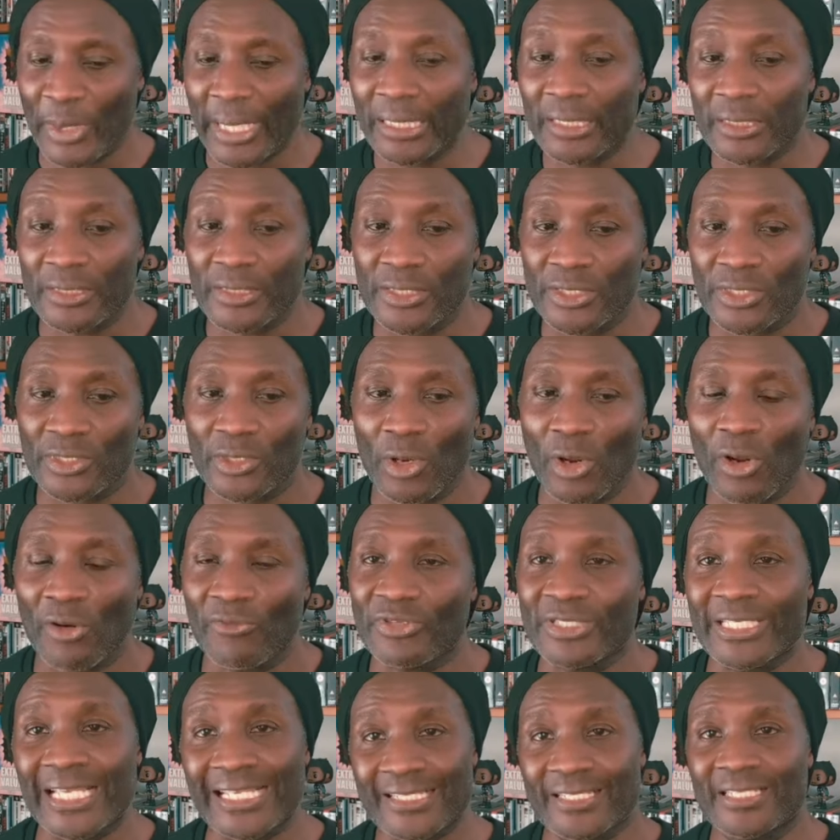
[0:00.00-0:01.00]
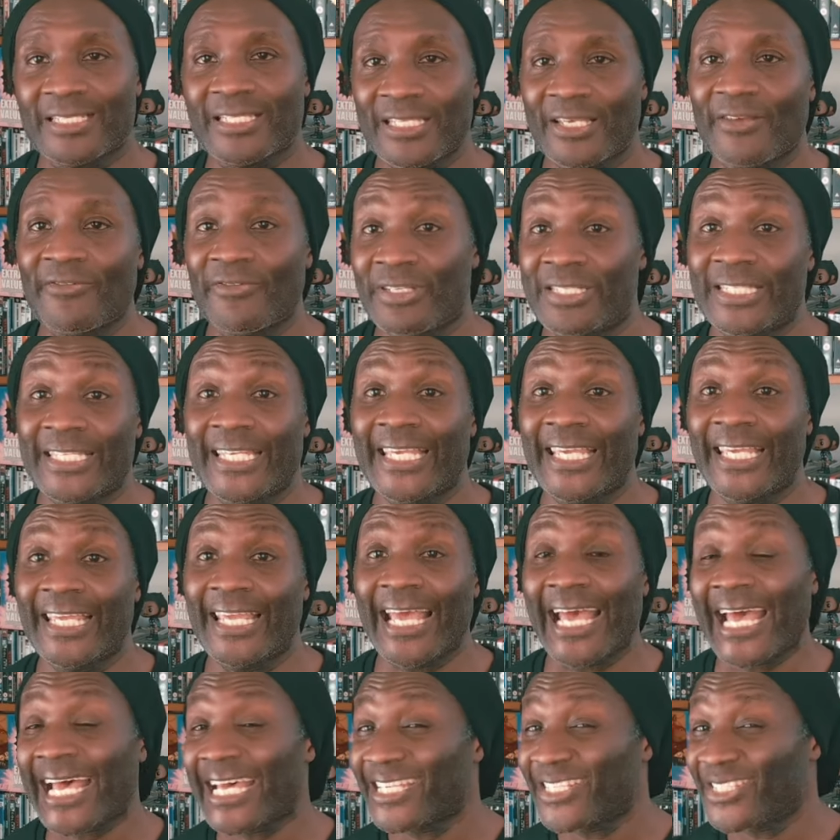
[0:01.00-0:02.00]
balance of sensitivity
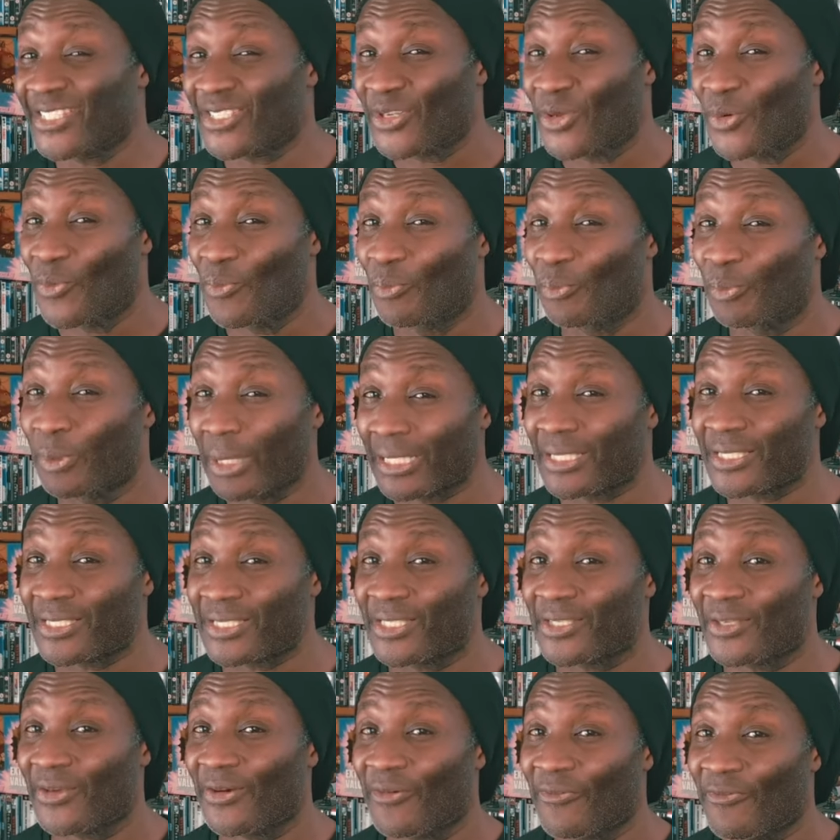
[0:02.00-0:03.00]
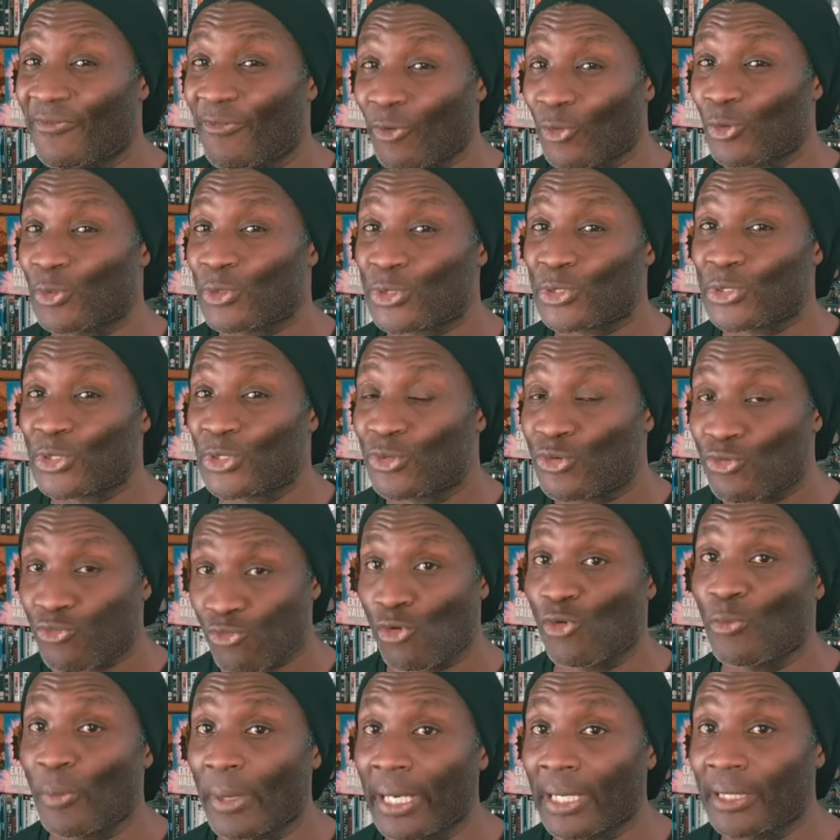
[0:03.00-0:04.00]
and blunt force
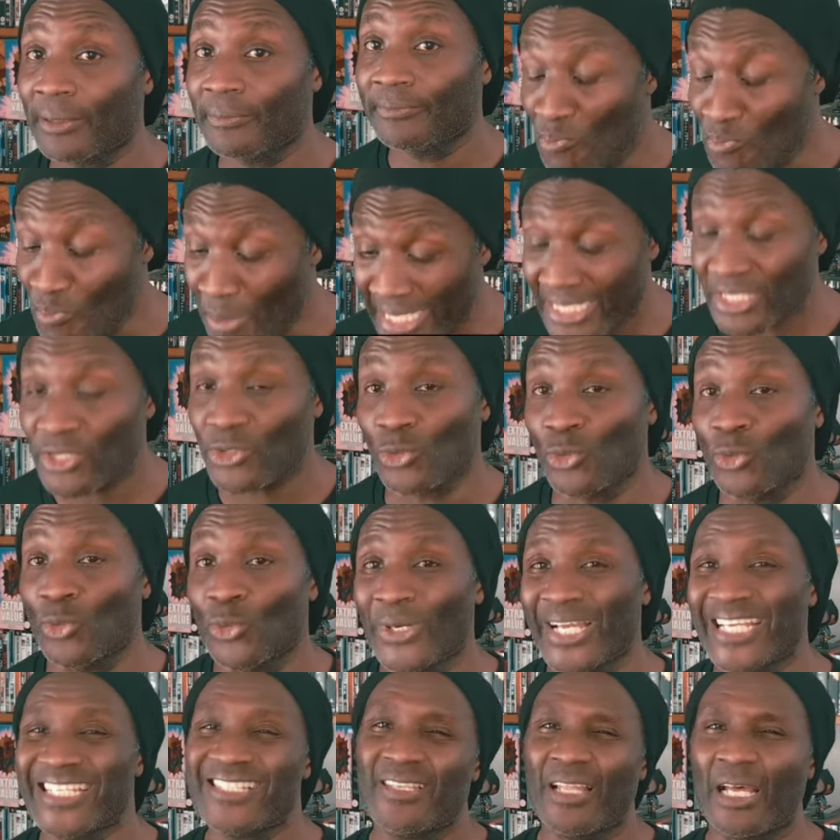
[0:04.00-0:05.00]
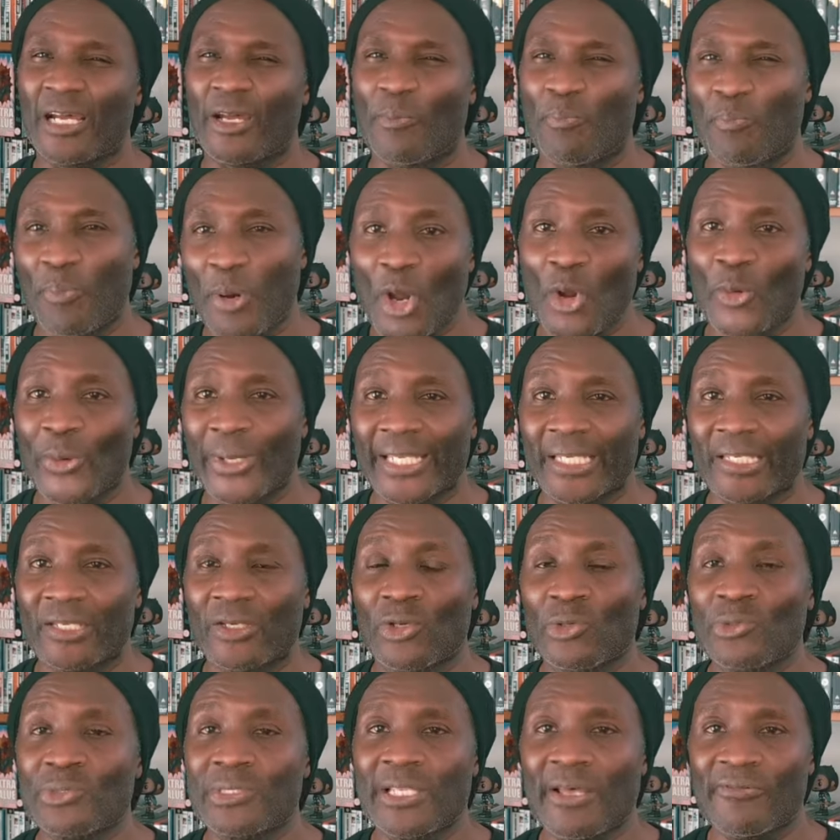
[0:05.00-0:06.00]
trauma, Mescal is like a poet
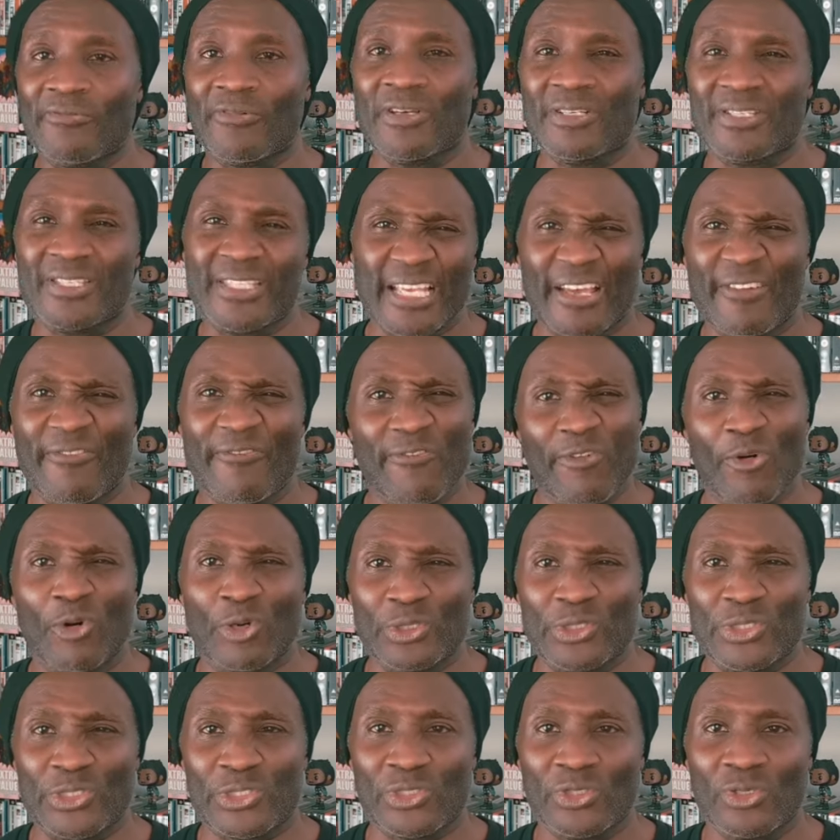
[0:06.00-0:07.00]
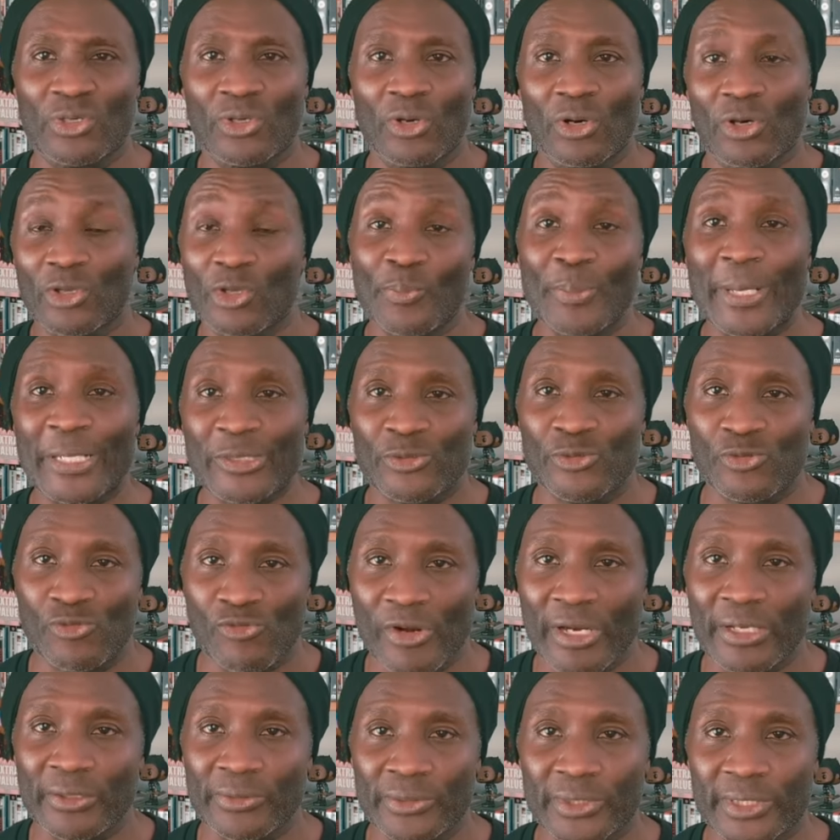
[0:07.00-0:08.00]
who's never set foot on a
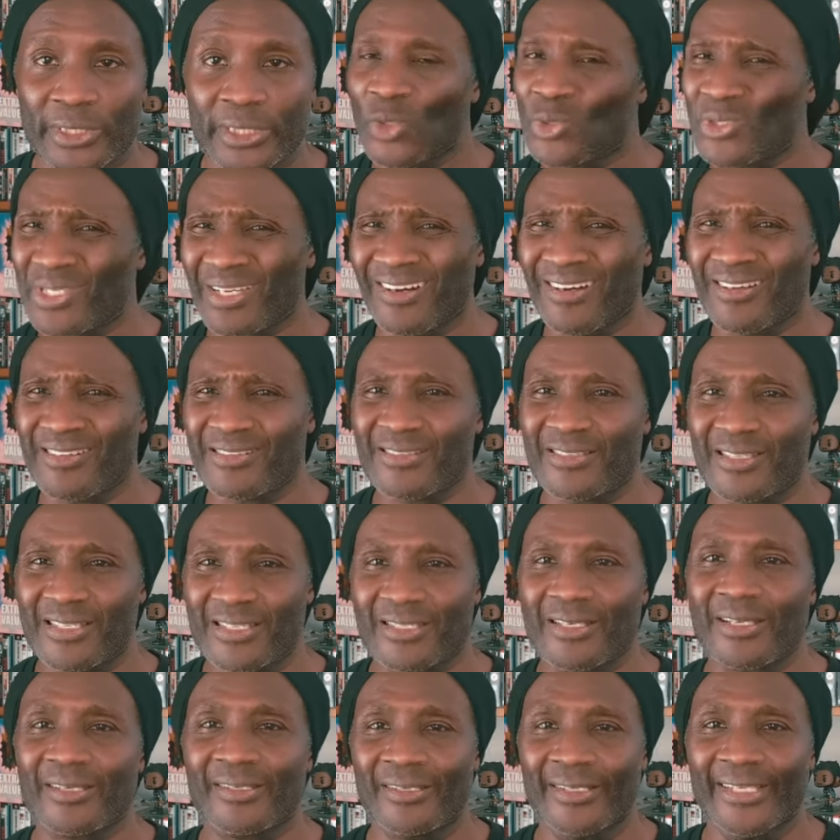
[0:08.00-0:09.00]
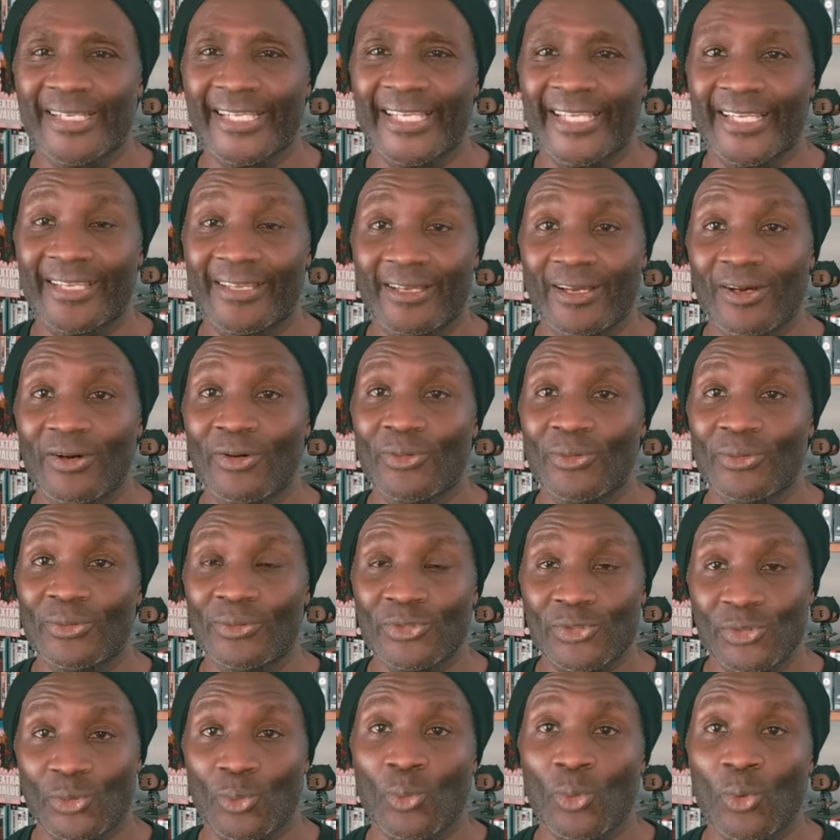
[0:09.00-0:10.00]
battleground, who's asked to suddenly go
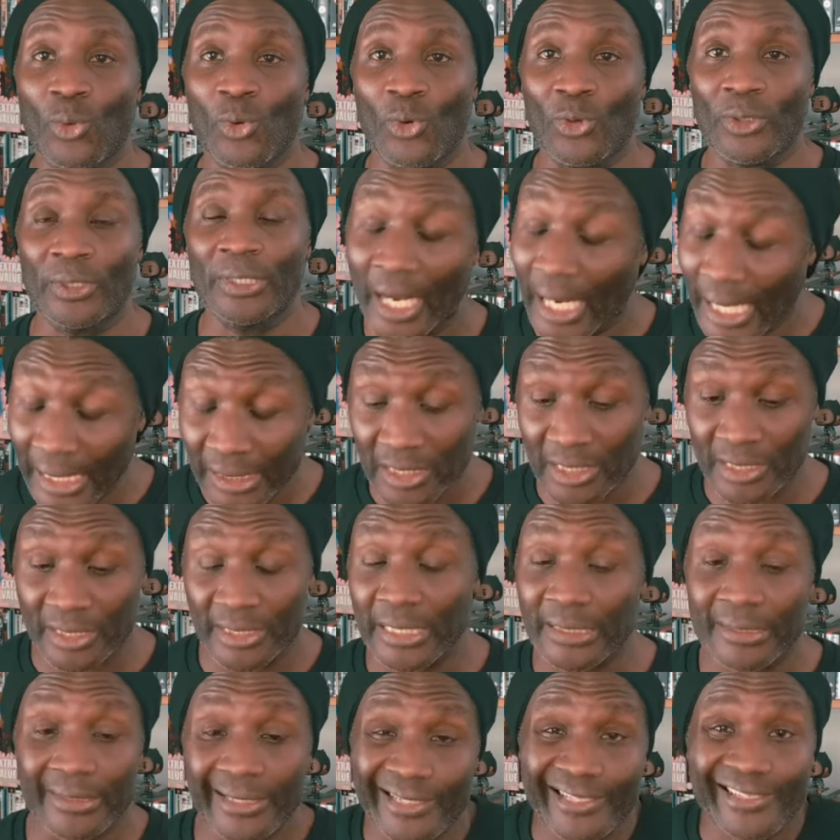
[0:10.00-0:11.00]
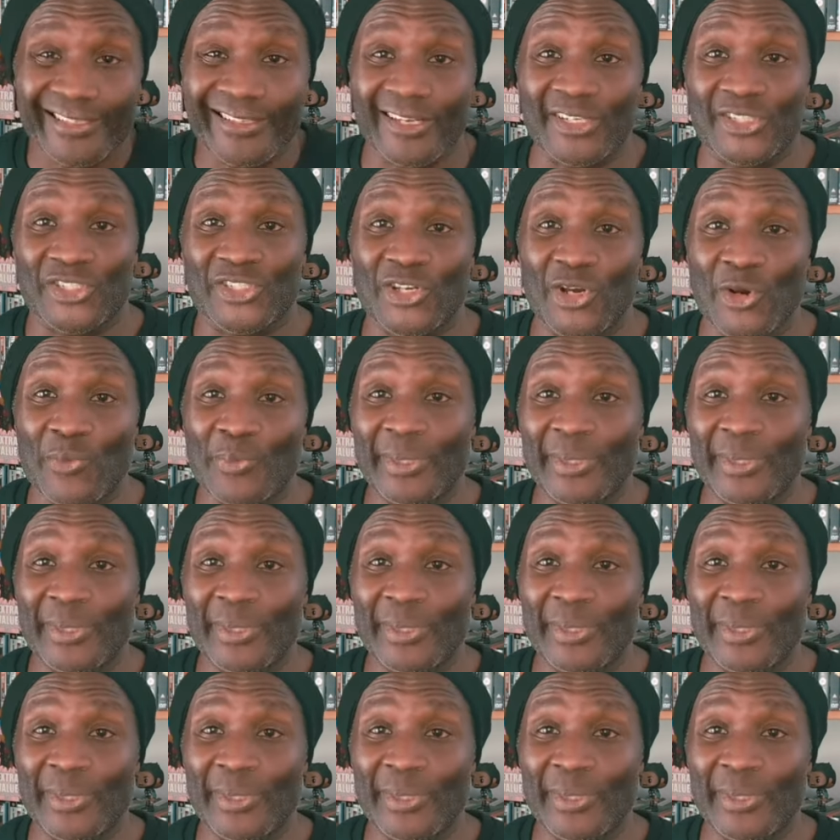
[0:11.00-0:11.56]
to war. I just didn't, in a nutshell,